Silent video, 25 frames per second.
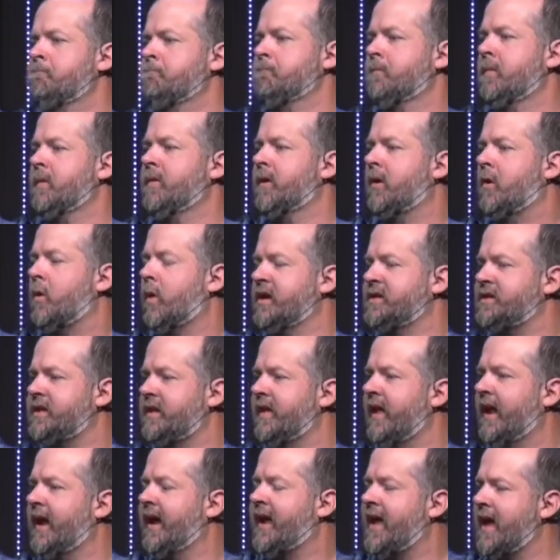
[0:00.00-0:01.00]
And the question
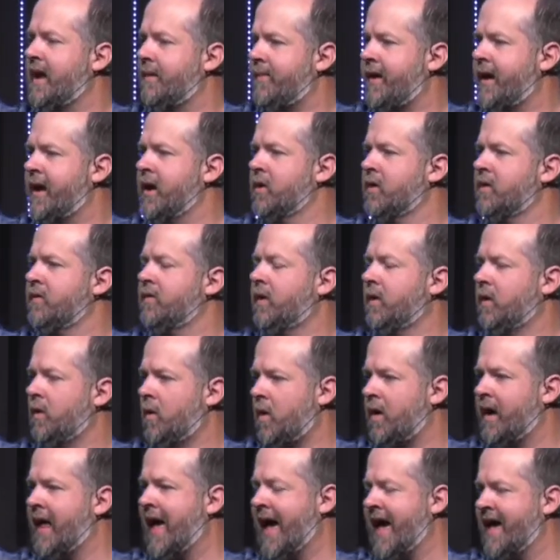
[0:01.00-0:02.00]
that I kept hearing the
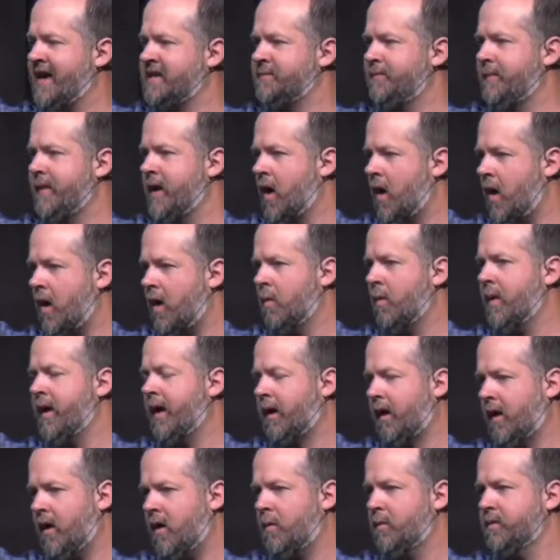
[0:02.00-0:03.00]
Lord ask me all week
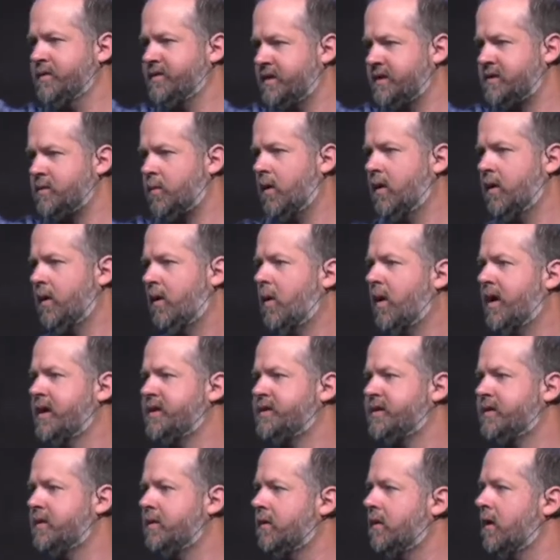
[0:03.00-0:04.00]
long was this one
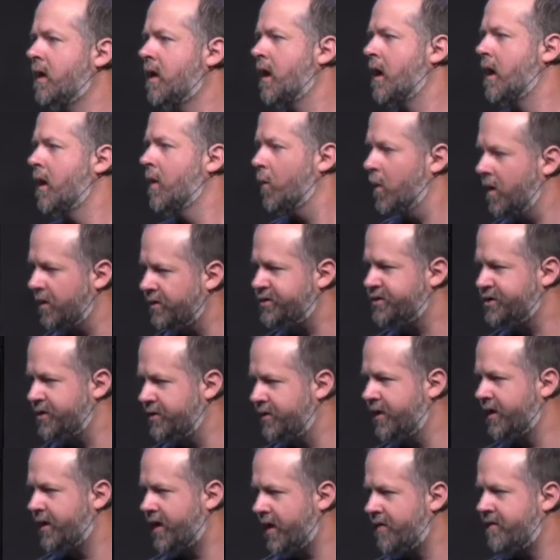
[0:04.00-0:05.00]
question Will
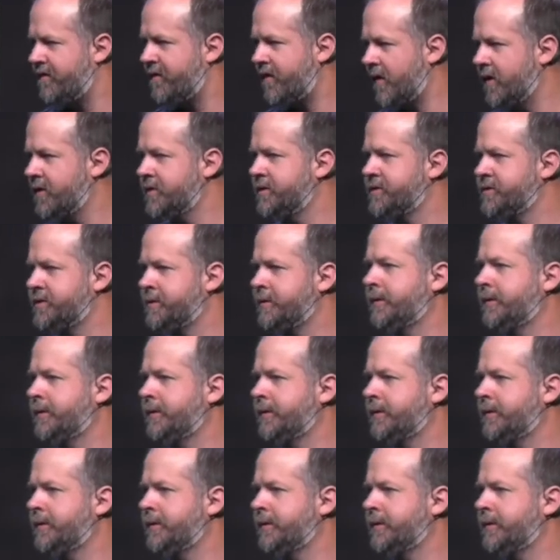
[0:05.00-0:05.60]
Judah go first?